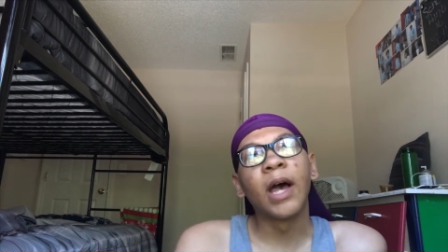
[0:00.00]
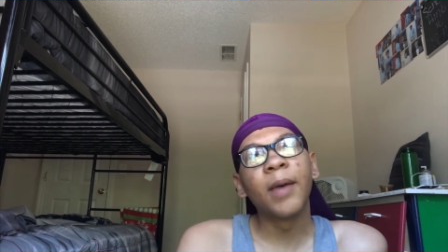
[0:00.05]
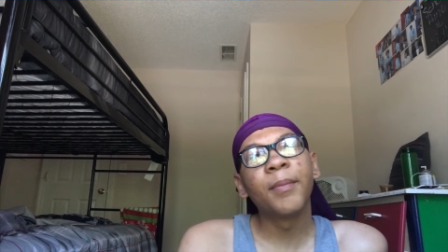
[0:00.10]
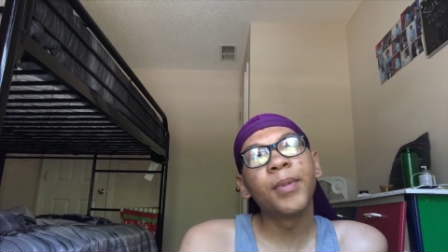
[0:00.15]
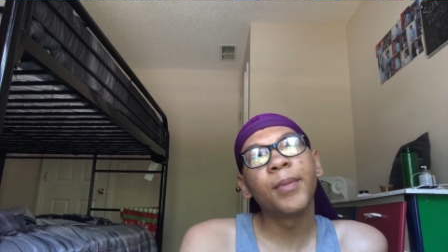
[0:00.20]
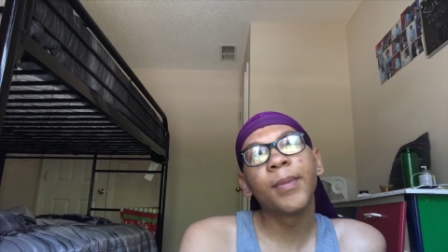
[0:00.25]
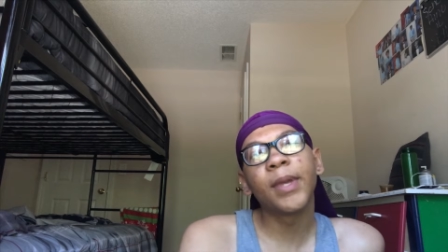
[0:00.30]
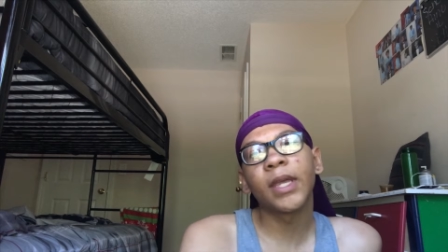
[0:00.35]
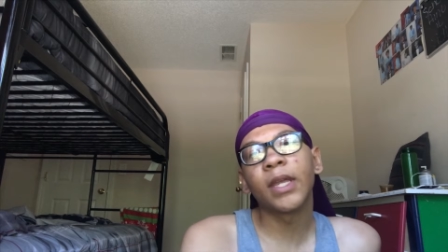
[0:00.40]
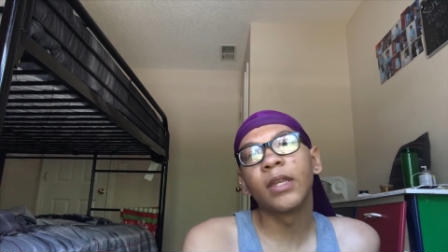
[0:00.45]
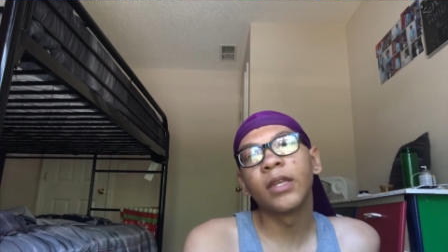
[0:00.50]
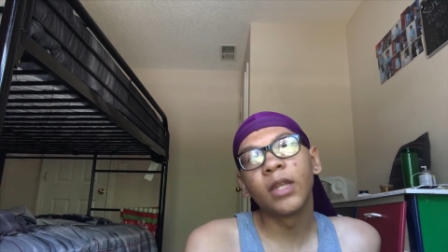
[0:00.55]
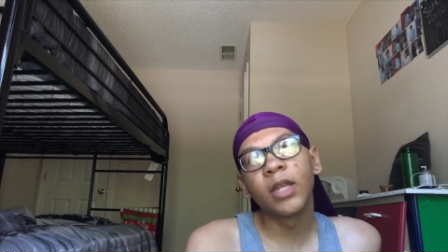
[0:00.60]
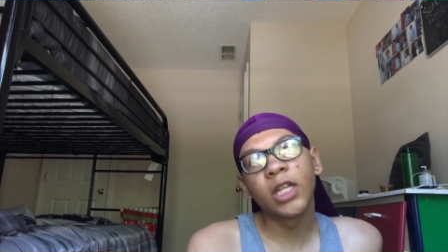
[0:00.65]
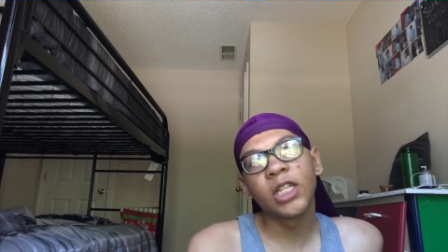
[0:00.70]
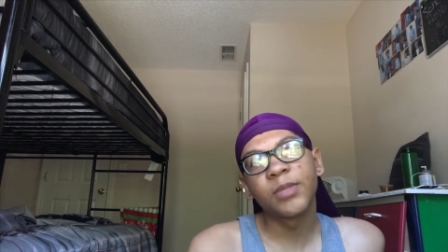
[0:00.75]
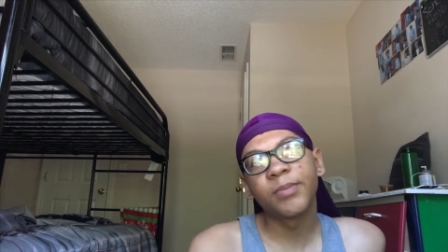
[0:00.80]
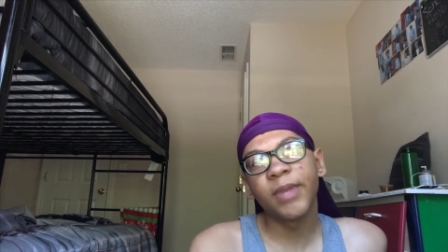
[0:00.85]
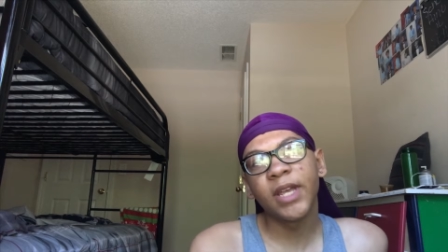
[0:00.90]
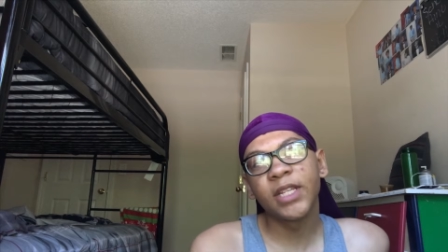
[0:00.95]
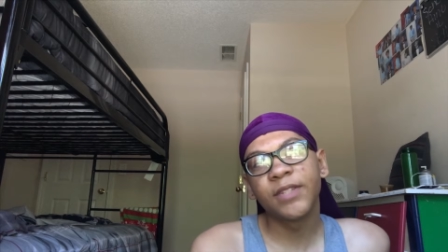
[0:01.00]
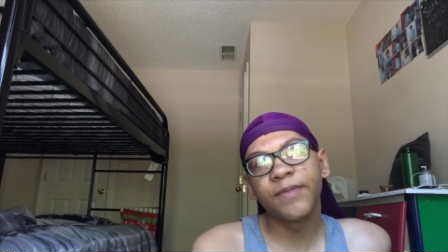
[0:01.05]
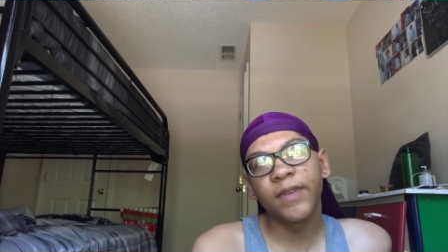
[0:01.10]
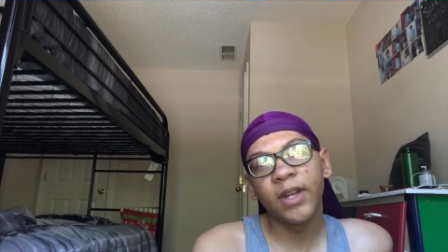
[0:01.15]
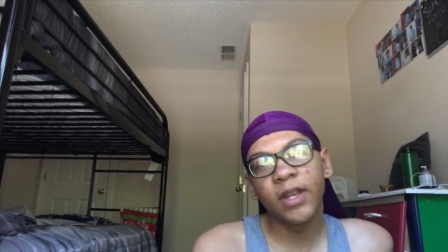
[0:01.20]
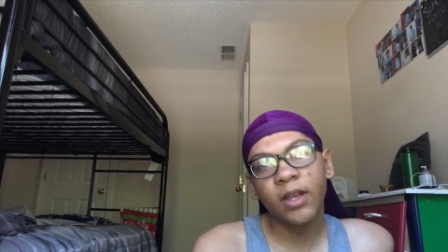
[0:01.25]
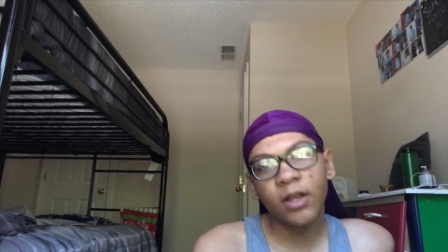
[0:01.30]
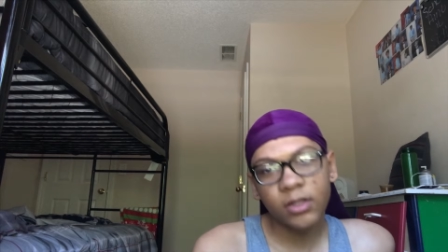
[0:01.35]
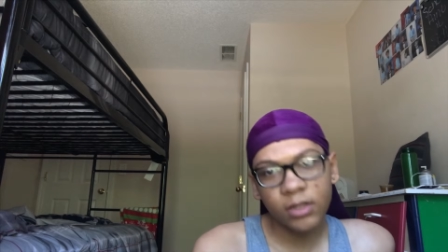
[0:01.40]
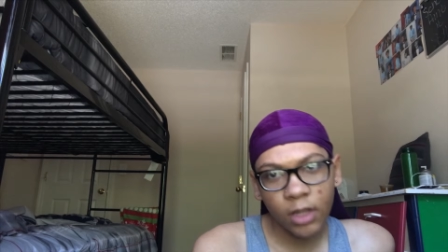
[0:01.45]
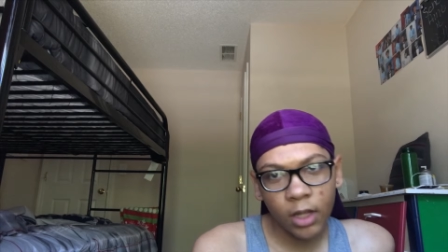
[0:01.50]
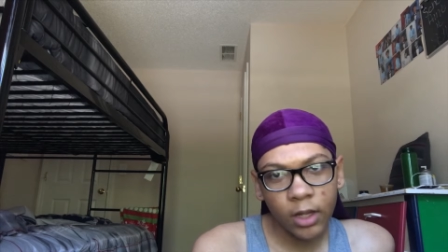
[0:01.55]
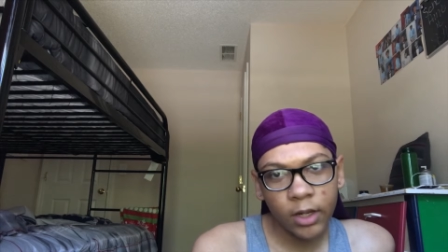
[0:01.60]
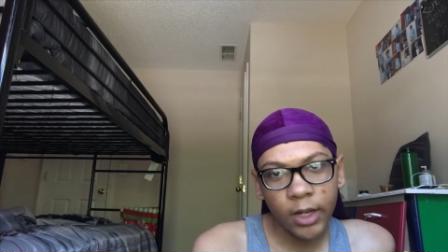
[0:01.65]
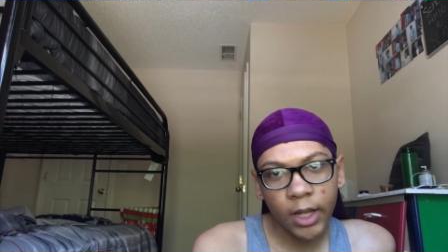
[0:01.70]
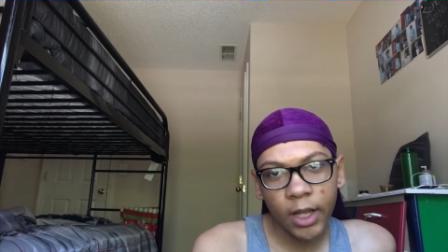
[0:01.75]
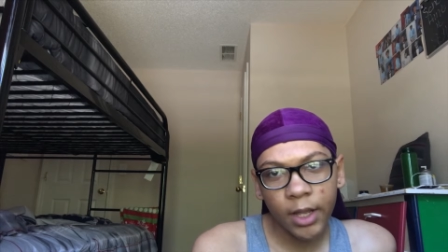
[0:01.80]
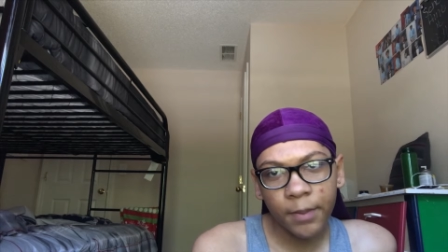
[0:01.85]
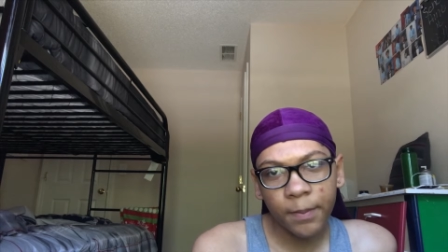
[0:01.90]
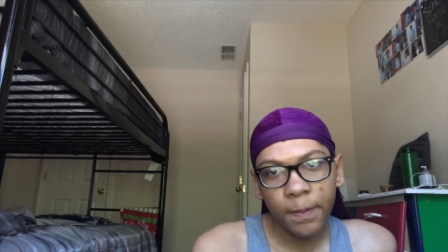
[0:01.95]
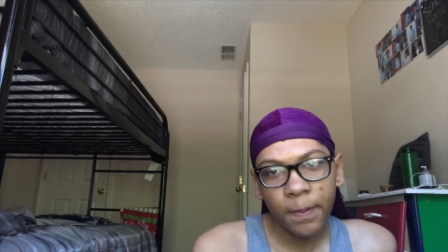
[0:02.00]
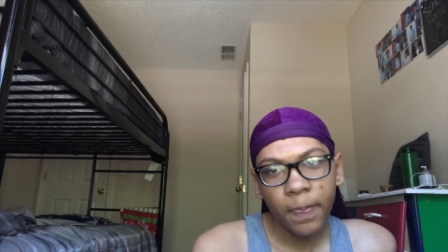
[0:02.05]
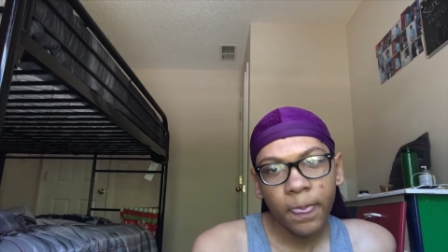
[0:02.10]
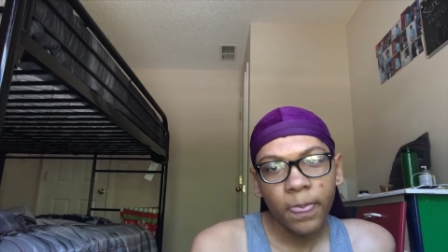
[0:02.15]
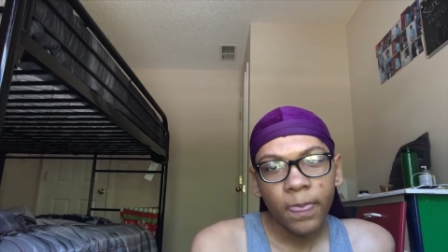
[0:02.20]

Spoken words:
I've been making Dub Smash videos all day.